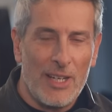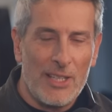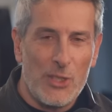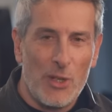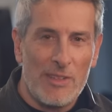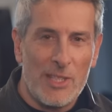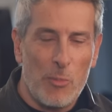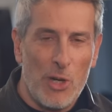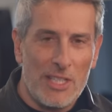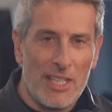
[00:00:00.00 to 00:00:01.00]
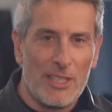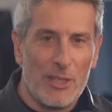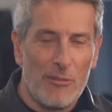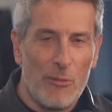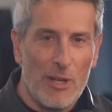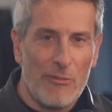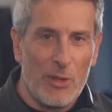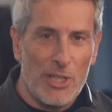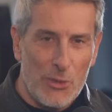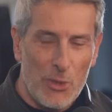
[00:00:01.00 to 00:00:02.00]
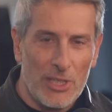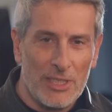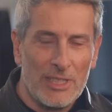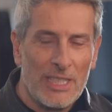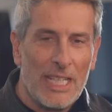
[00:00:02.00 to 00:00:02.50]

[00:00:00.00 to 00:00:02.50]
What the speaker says: I serve as the president of One for Israel,